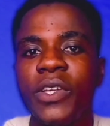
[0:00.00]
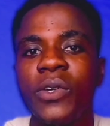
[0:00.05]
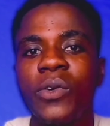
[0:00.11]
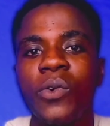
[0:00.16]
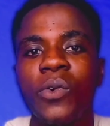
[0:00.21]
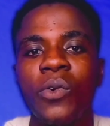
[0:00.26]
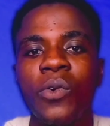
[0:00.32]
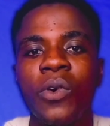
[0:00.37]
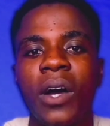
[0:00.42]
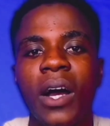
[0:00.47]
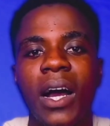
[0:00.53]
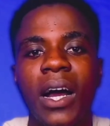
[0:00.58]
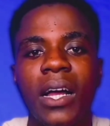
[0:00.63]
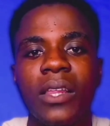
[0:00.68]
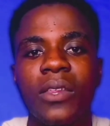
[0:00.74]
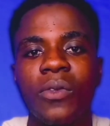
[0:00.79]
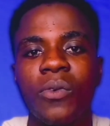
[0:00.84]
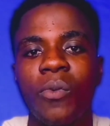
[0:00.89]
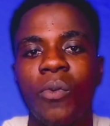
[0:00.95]
pretty cool
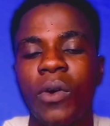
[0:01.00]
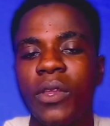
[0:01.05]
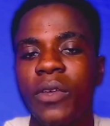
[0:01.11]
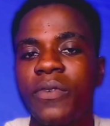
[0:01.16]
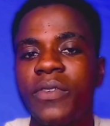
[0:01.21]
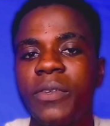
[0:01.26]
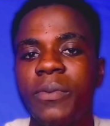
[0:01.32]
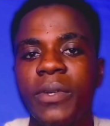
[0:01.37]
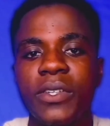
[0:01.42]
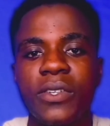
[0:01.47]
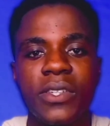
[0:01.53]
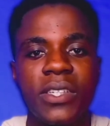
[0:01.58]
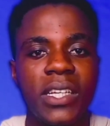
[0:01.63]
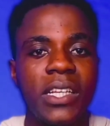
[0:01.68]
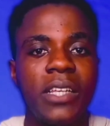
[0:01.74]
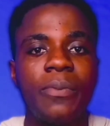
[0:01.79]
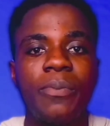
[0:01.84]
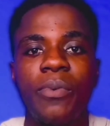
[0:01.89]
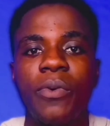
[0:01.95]
and one of the major
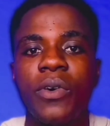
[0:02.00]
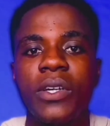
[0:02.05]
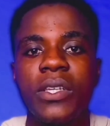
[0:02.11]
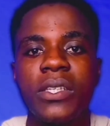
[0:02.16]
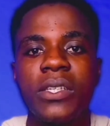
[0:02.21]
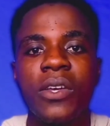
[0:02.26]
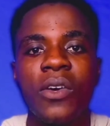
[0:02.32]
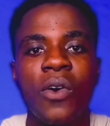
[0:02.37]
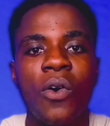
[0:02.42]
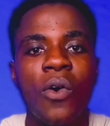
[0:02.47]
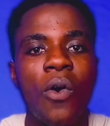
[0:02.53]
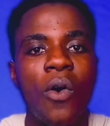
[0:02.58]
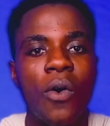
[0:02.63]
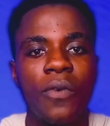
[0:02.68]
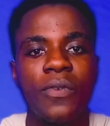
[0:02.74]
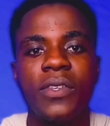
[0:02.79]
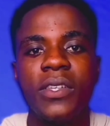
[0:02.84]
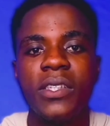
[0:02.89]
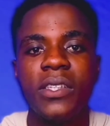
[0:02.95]
selling points
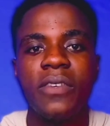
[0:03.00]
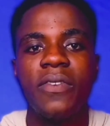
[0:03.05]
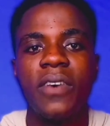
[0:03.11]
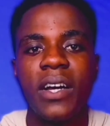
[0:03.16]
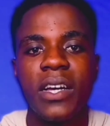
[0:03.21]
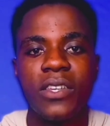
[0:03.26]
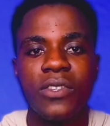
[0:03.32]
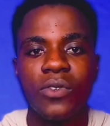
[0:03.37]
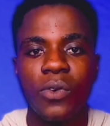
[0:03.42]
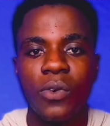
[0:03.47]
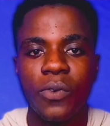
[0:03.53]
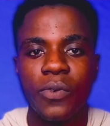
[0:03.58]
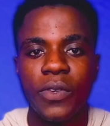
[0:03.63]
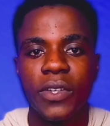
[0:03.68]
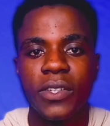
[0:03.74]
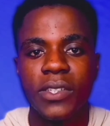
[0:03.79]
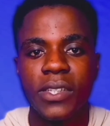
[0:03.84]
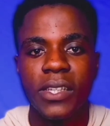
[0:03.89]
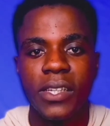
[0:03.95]
of this device,
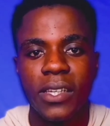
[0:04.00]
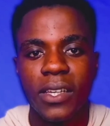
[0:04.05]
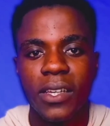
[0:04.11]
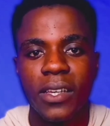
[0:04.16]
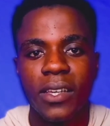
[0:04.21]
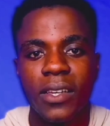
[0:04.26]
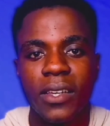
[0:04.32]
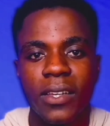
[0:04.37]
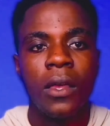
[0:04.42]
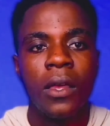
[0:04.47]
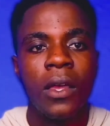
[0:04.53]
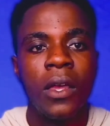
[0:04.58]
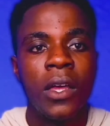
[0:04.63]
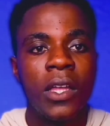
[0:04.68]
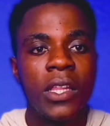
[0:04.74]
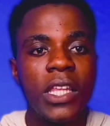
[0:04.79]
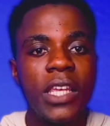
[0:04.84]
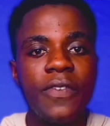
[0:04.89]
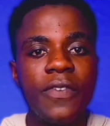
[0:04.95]
obviously.
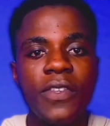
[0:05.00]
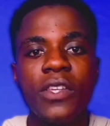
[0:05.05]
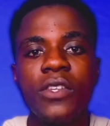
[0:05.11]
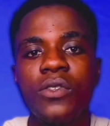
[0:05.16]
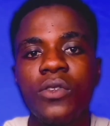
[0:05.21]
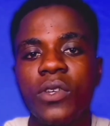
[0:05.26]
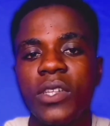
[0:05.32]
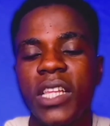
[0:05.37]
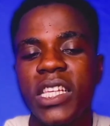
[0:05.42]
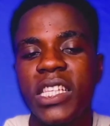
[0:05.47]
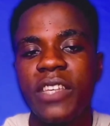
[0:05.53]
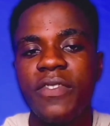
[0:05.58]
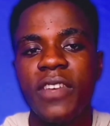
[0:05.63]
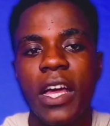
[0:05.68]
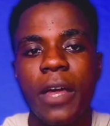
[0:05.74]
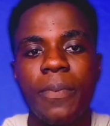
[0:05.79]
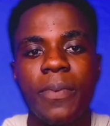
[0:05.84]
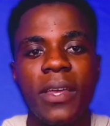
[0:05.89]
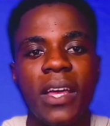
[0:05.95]
The Infinix Note
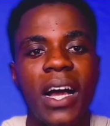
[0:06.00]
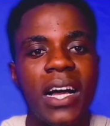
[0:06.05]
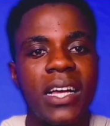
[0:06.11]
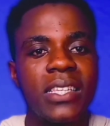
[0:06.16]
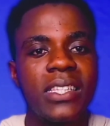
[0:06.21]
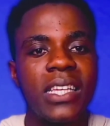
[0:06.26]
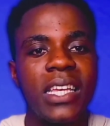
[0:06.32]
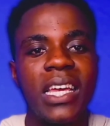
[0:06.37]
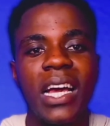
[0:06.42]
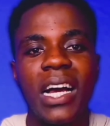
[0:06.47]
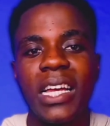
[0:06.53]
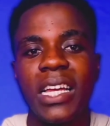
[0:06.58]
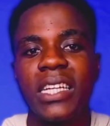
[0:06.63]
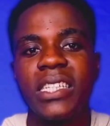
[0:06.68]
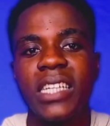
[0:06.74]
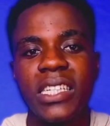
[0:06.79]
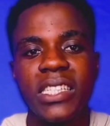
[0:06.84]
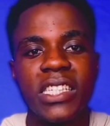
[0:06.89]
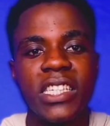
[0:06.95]
30 VIP has a
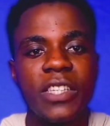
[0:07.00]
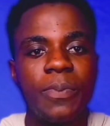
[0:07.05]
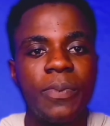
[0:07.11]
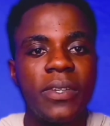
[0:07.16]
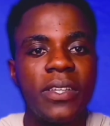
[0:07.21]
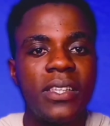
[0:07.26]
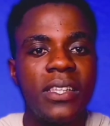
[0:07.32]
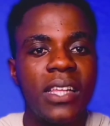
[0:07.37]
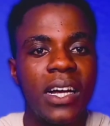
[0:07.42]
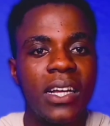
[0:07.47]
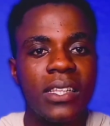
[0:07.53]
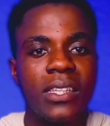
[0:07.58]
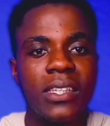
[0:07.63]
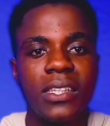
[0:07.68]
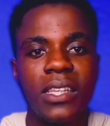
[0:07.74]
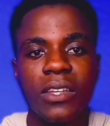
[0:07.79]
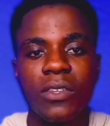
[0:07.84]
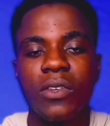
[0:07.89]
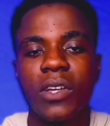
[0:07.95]
higher charging speed
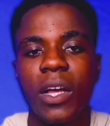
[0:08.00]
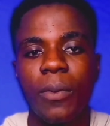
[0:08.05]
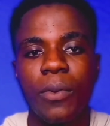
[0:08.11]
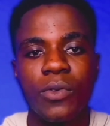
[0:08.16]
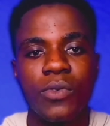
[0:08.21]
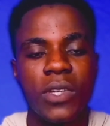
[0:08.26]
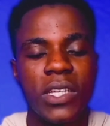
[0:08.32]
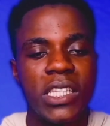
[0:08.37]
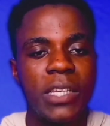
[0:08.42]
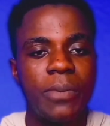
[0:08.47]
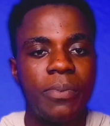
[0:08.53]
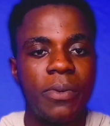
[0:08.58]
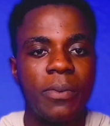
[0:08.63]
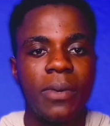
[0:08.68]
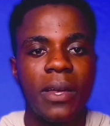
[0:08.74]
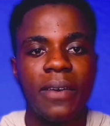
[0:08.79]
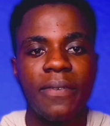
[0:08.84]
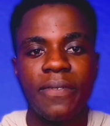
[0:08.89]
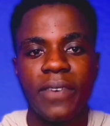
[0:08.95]
than the Tecno Camon 20
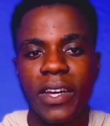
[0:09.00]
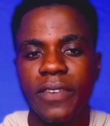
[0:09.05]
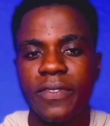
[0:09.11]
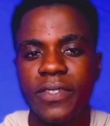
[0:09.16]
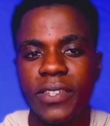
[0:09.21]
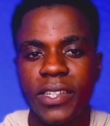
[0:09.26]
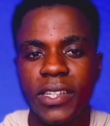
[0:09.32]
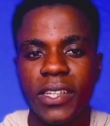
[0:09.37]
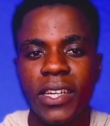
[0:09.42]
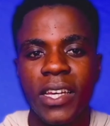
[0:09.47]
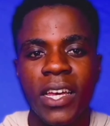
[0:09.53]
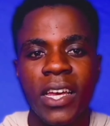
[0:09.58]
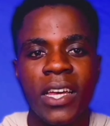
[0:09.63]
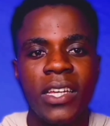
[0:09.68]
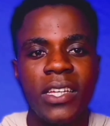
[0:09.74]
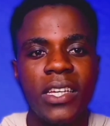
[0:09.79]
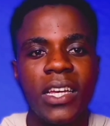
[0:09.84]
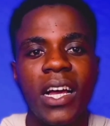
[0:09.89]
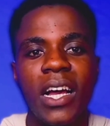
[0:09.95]
Premier 5G.
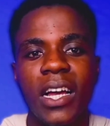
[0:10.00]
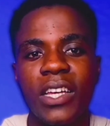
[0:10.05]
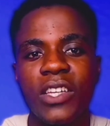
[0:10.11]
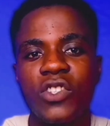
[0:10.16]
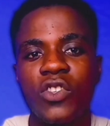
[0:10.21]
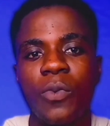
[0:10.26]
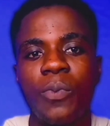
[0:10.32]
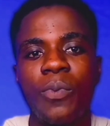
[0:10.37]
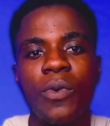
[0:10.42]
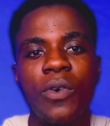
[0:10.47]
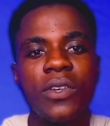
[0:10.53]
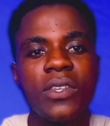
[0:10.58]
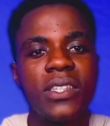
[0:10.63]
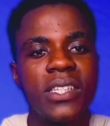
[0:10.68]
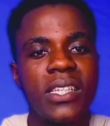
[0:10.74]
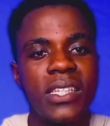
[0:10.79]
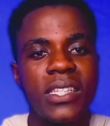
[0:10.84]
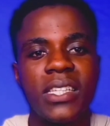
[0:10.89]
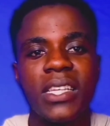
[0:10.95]
Yeah, it
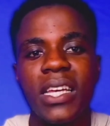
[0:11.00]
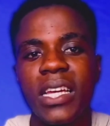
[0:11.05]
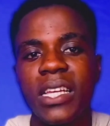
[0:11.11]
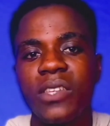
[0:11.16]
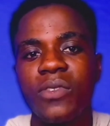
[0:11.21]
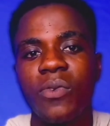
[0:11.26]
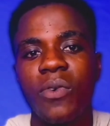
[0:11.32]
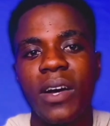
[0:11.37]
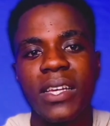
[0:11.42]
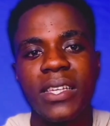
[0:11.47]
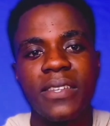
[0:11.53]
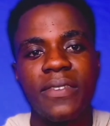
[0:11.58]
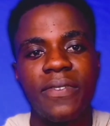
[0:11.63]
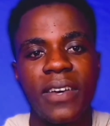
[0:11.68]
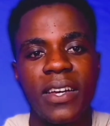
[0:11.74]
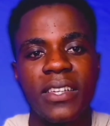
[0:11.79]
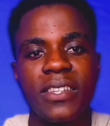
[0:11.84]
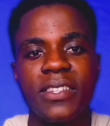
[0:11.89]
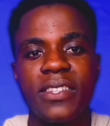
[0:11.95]
supports 68
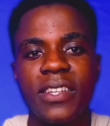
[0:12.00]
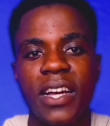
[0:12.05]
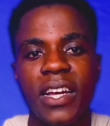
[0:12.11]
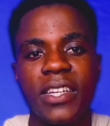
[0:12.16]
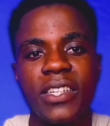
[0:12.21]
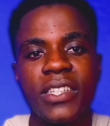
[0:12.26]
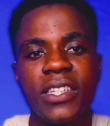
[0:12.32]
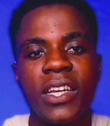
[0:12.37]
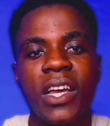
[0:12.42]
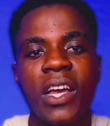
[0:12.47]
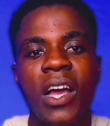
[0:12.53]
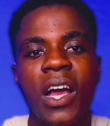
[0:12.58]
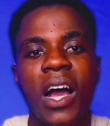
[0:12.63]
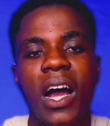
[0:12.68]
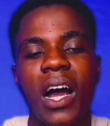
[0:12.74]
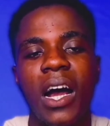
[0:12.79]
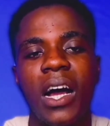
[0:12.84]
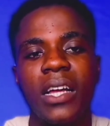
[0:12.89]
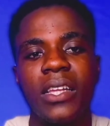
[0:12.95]
watts fast charge
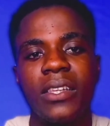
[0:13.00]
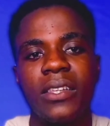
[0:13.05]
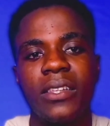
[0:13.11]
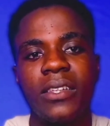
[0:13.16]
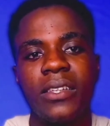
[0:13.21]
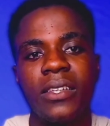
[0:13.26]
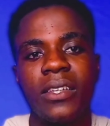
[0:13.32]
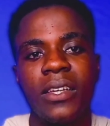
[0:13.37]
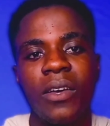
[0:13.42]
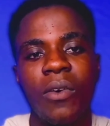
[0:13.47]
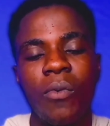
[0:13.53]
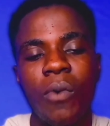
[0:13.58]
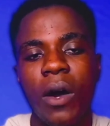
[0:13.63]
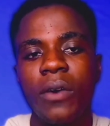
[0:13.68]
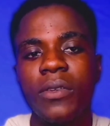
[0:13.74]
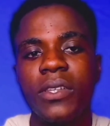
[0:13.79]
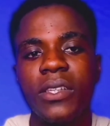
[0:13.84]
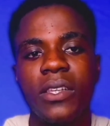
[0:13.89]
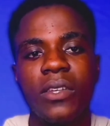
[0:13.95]
and
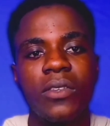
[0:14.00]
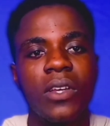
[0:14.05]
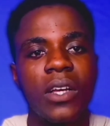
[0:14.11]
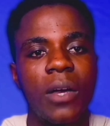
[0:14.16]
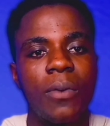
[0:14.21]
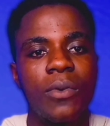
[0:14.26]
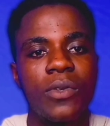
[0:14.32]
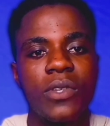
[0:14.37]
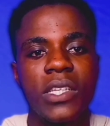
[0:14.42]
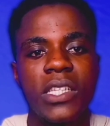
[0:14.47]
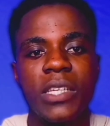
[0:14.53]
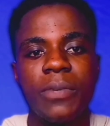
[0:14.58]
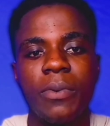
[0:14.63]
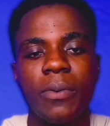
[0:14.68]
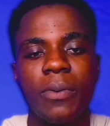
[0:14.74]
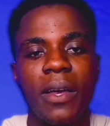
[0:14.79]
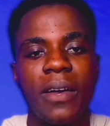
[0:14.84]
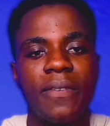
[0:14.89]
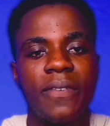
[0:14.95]
while the Tecno Camon
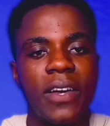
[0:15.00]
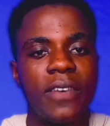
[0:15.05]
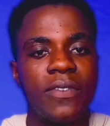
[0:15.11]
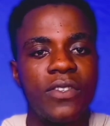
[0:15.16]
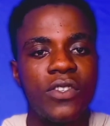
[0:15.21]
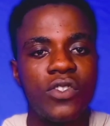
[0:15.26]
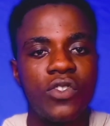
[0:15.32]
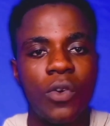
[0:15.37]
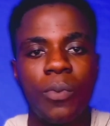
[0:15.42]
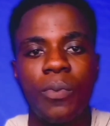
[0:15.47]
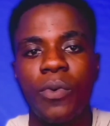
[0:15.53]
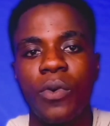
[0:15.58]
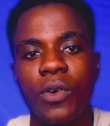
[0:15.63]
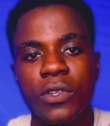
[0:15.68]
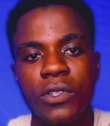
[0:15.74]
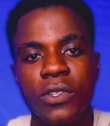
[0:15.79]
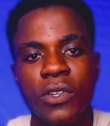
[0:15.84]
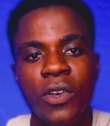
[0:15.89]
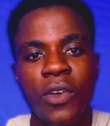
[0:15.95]
20 Premier 5G
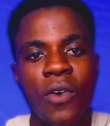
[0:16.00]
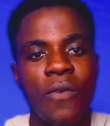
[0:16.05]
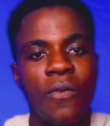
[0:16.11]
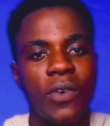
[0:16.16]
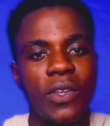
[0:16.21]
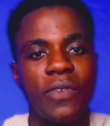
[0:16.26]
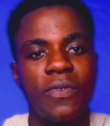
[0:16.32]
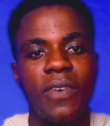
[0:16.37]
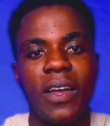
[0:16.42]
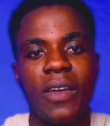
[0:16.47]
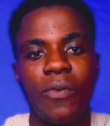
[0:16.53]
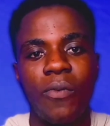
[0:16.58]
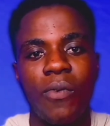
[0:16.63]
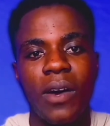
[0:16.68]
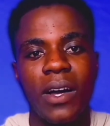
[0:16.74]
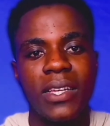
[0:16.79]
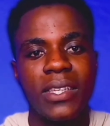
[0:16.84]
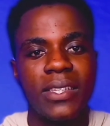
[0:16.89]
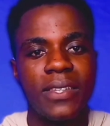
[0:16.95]
supports
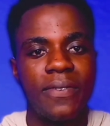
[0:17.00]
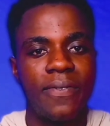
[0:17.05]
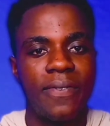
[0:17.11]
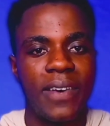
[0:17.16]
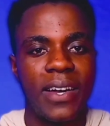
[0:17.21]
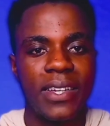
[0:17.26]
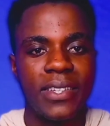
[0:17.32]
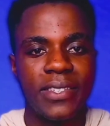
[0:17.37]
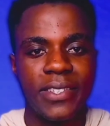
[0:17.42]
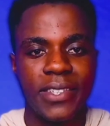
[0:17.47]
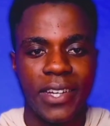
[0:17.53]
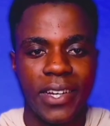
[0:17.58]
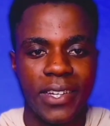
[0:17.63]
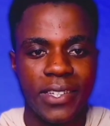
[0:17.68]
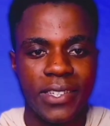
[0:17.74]
45 watts fast